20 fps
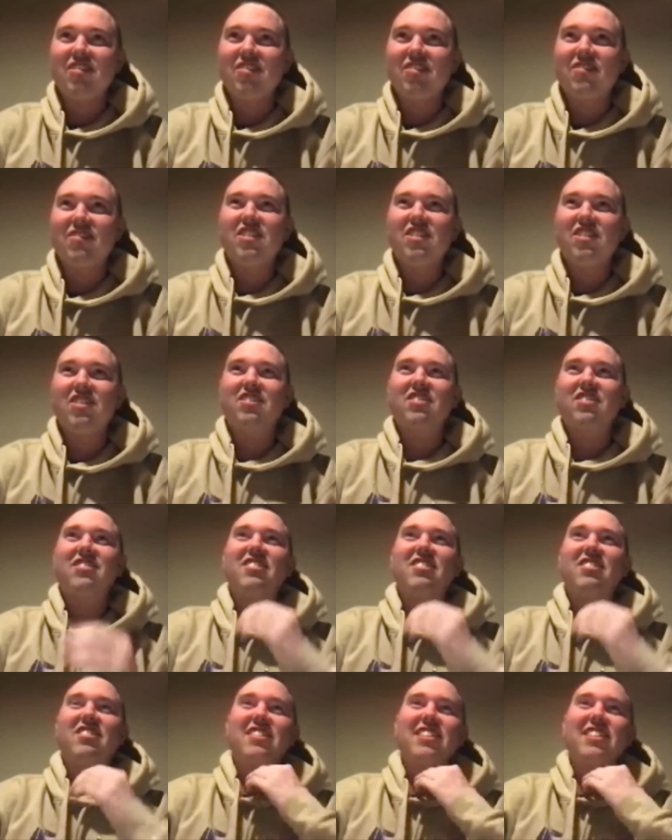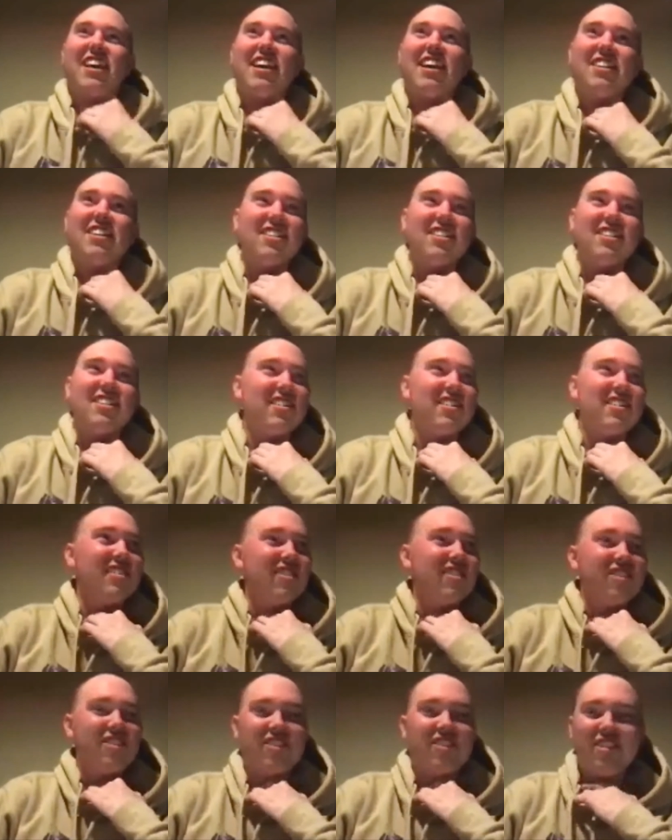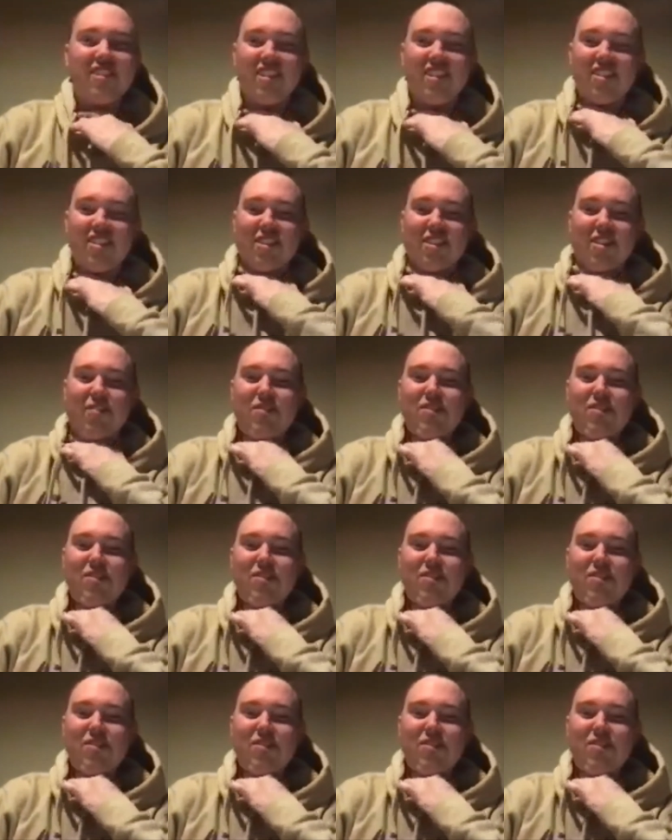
which wasn't that good because I was